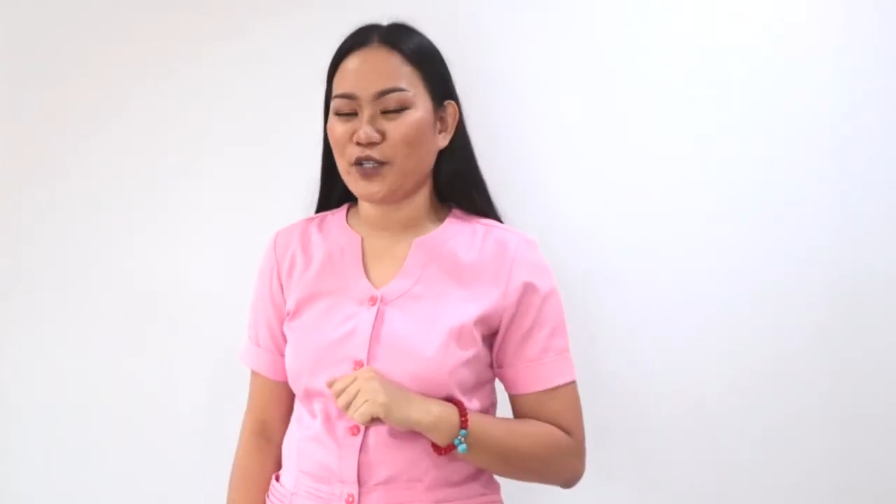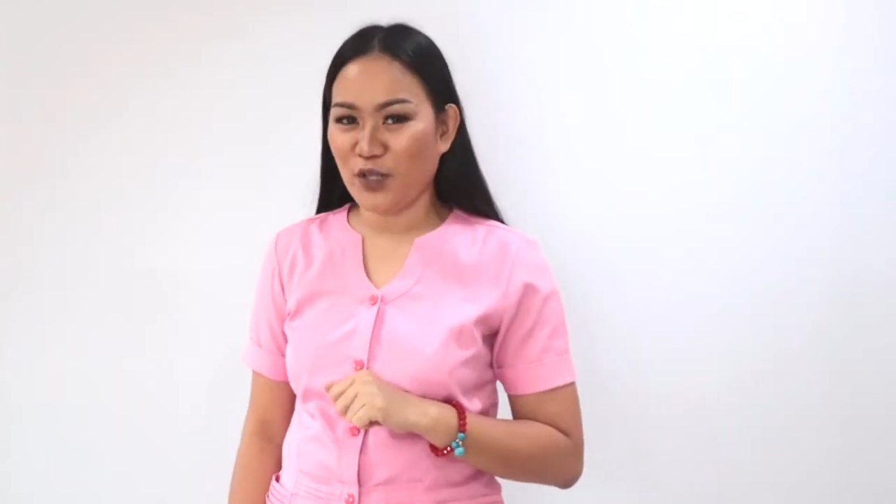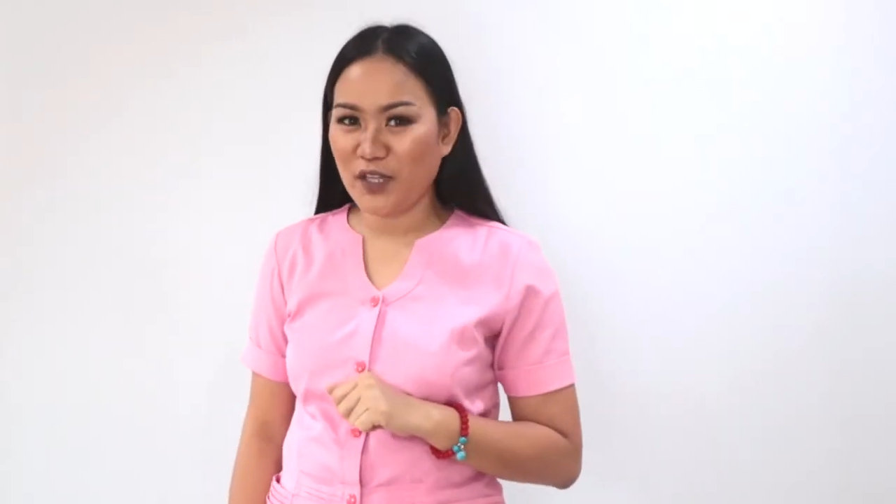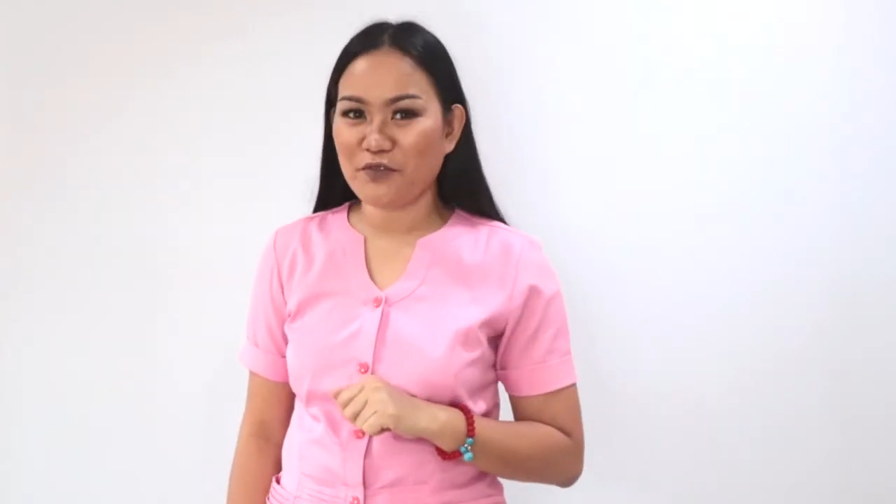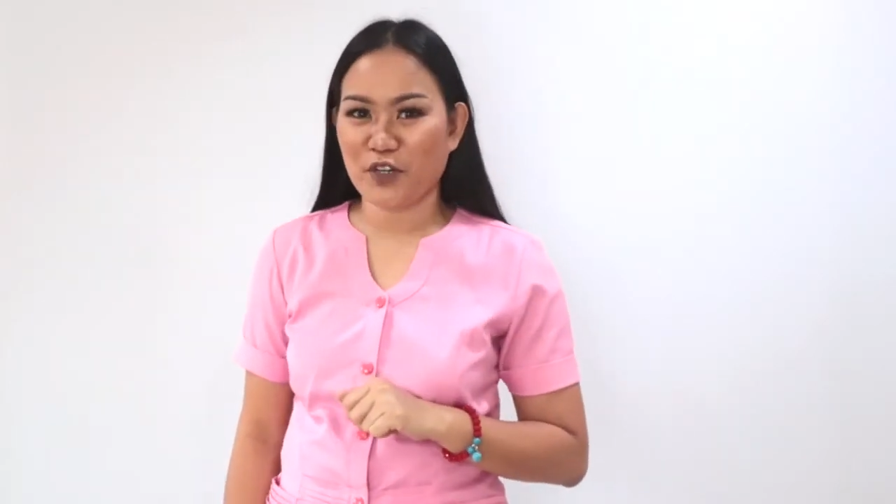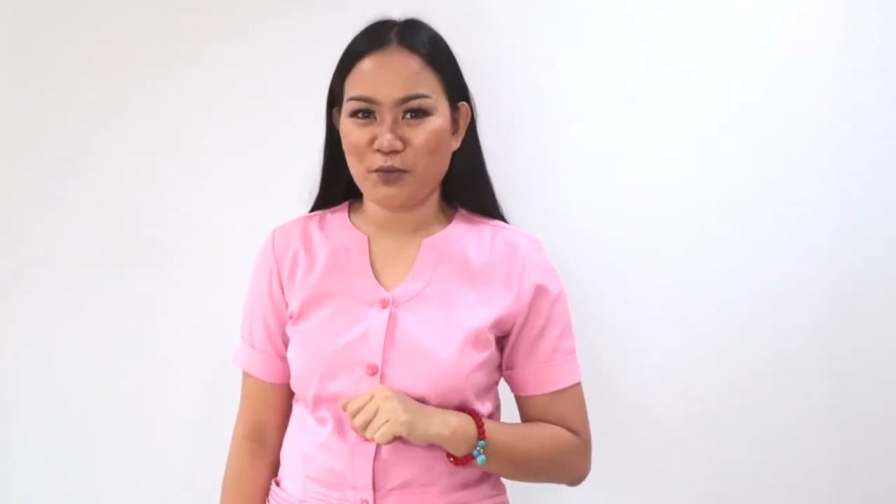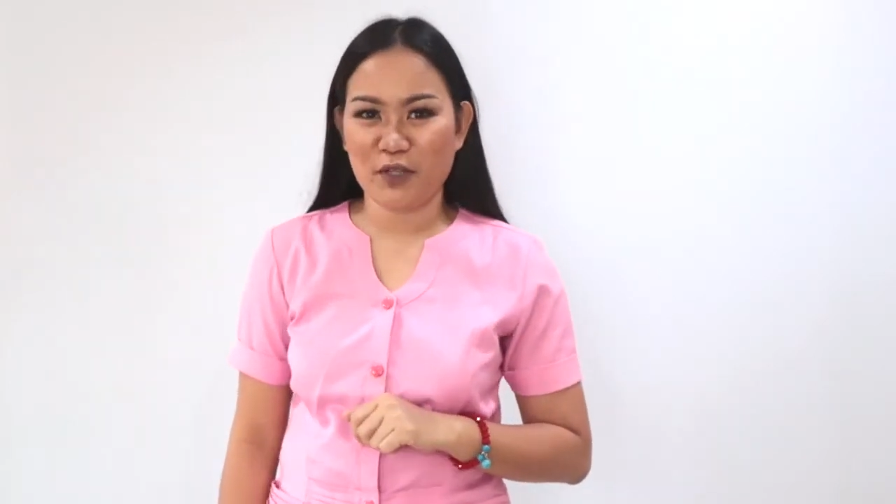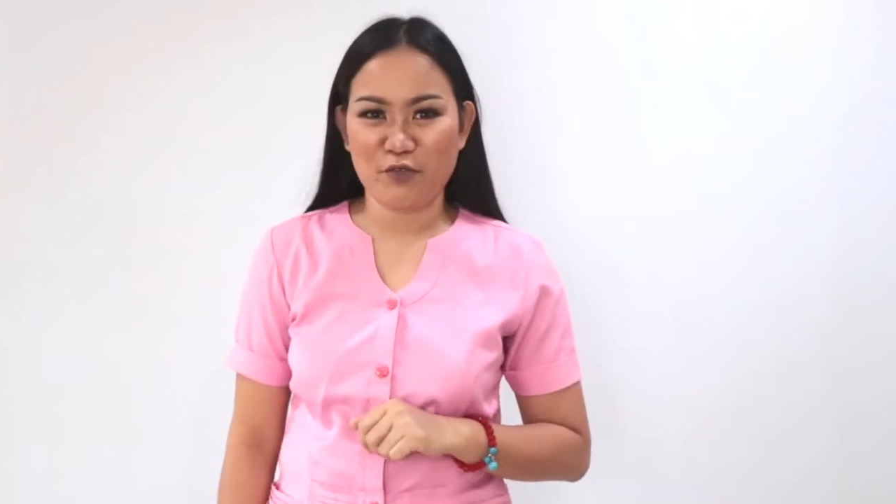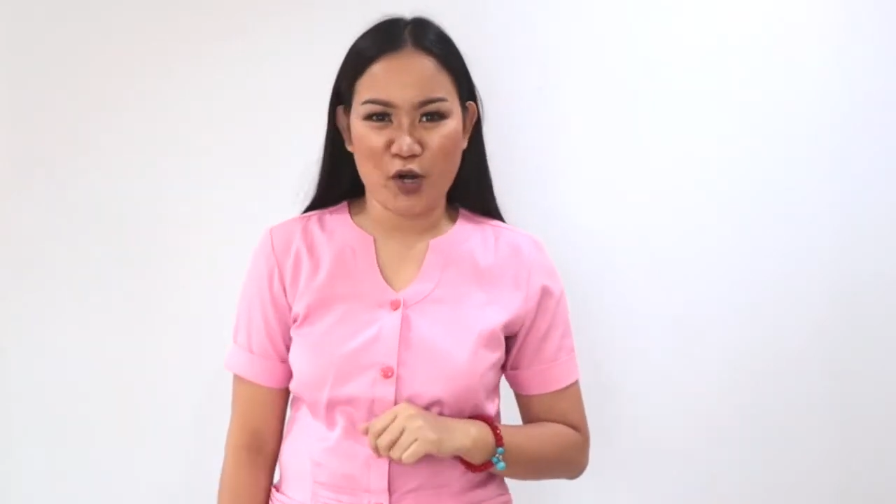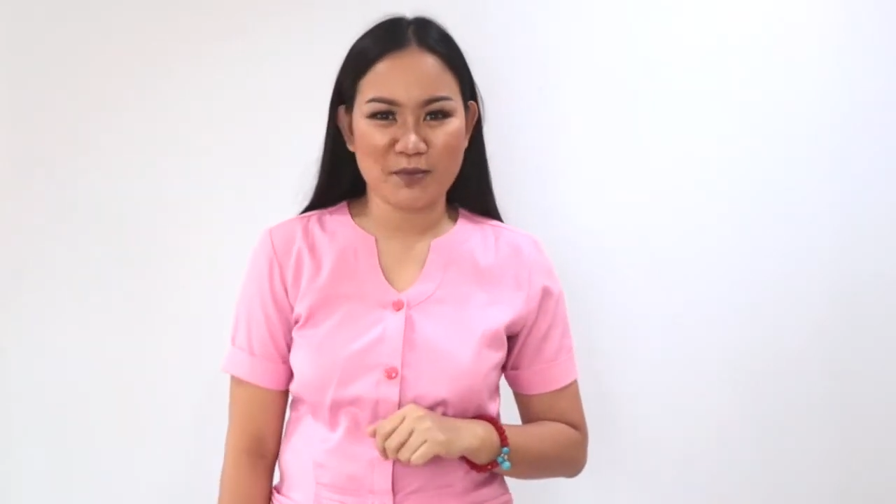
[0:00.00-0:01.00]

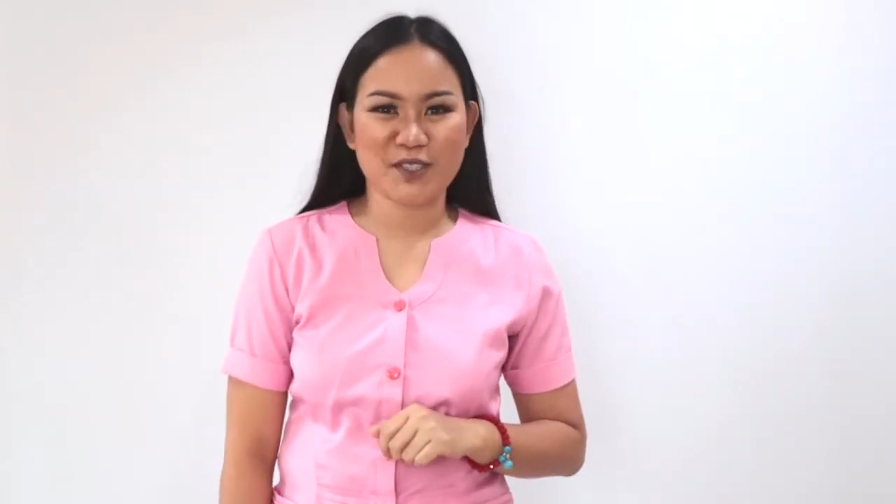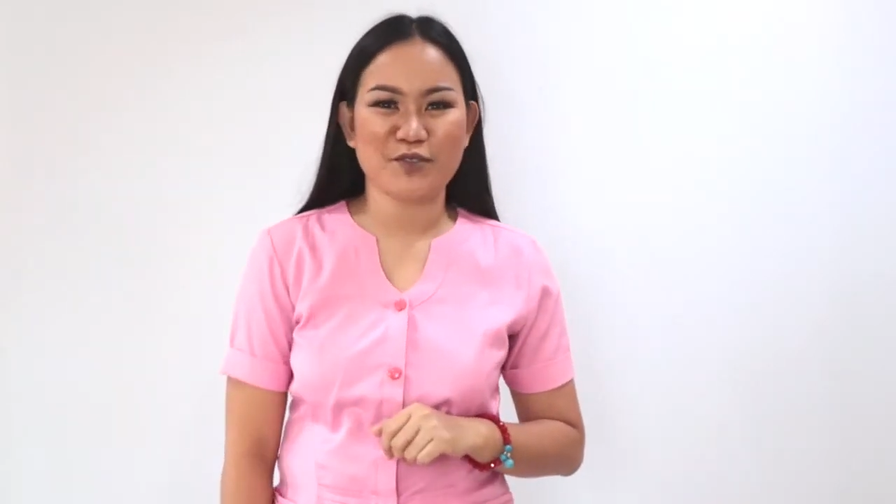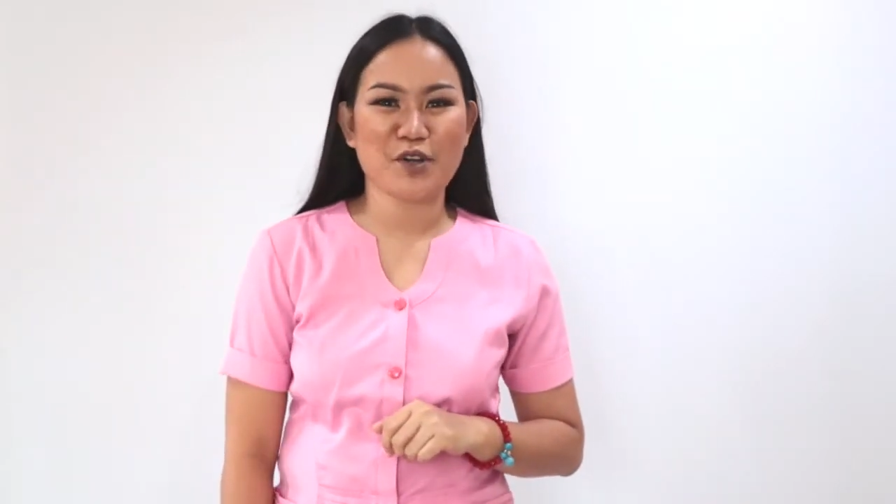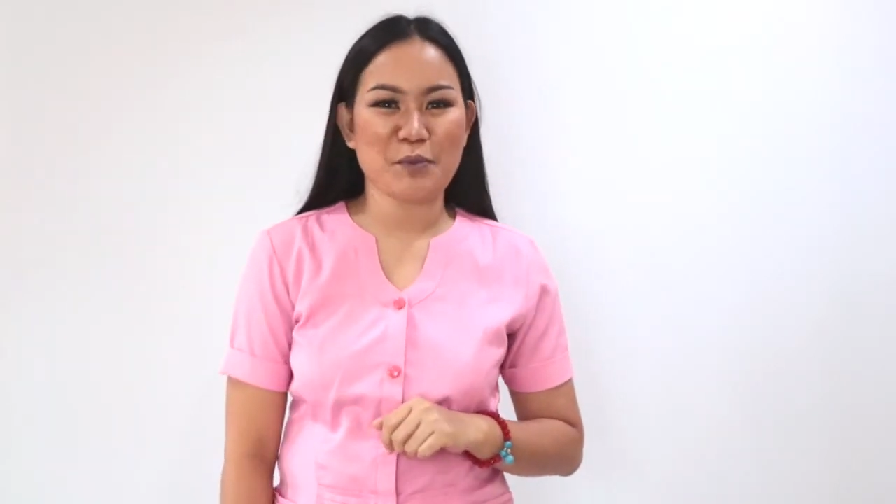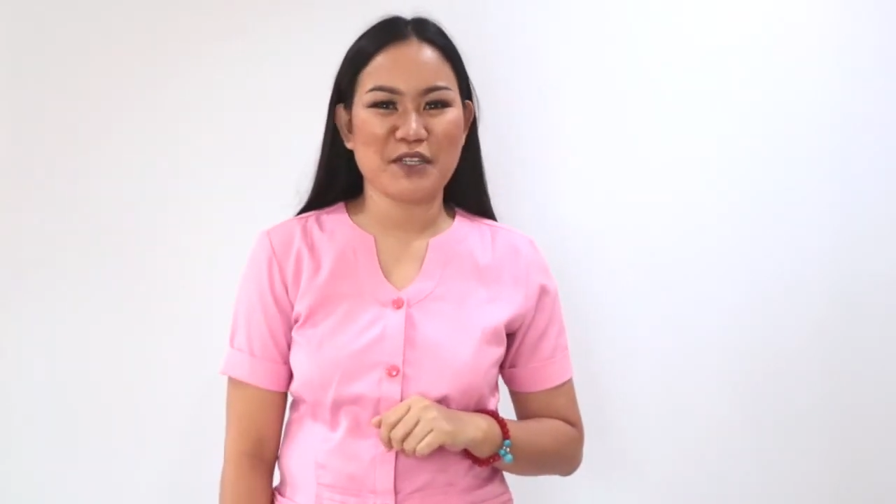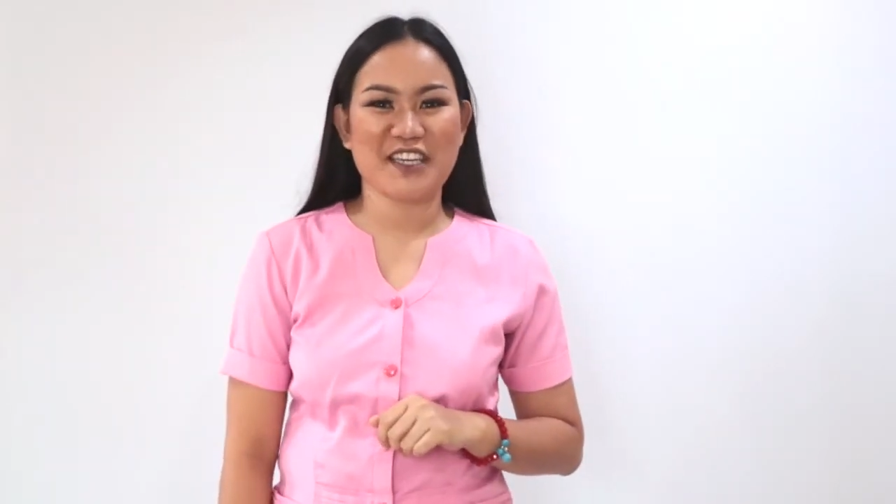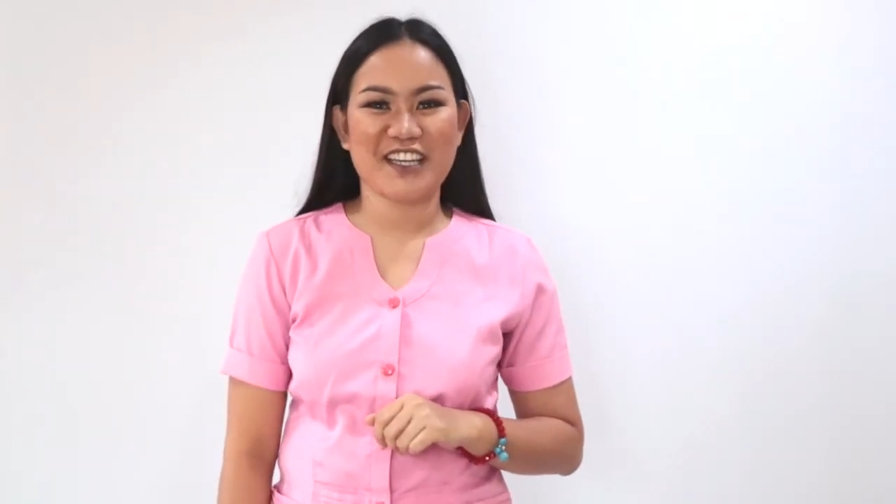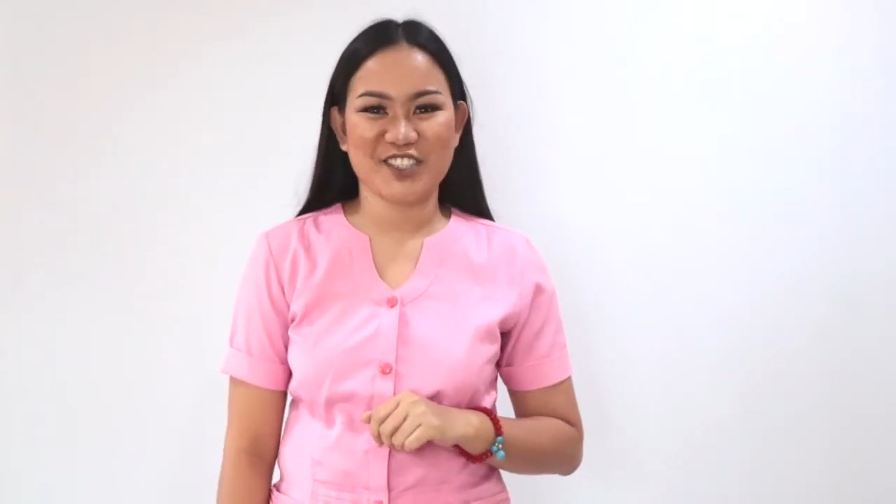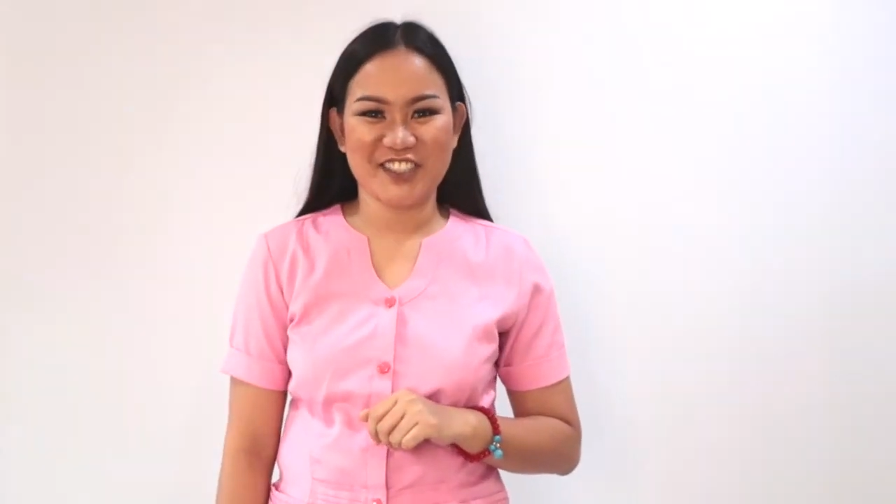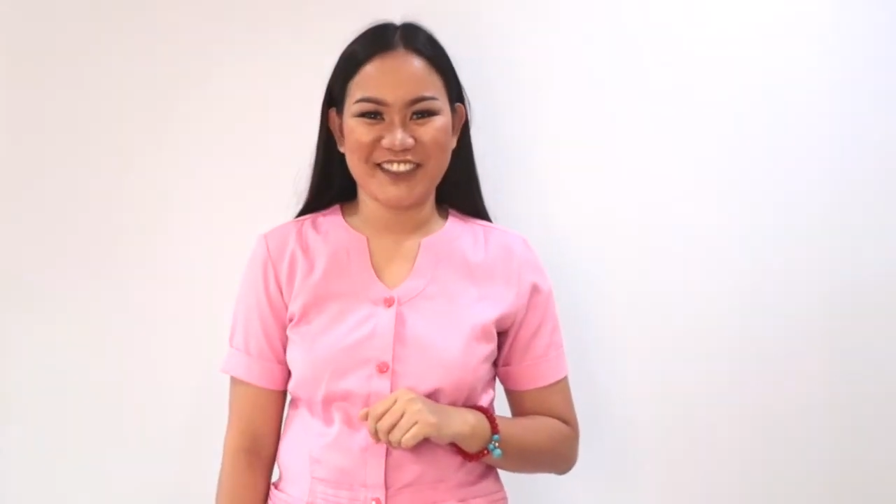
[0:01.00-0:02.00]
nonverbal forms of
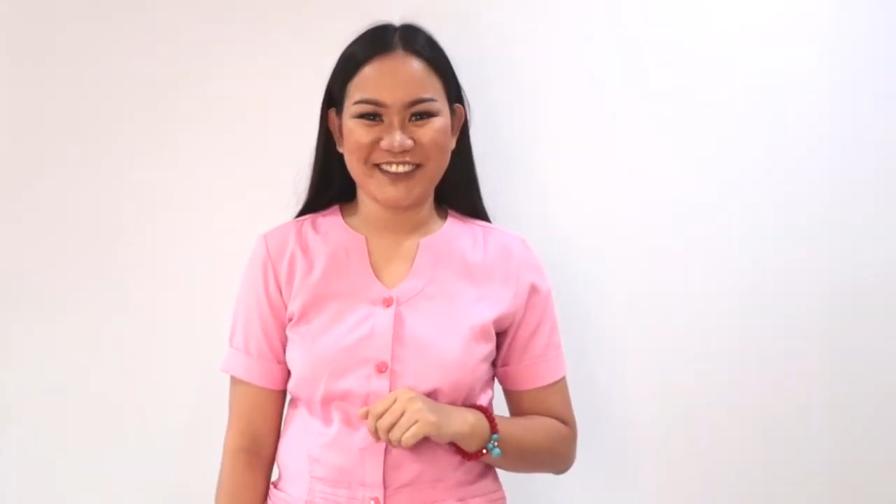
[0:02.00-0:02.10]
communication.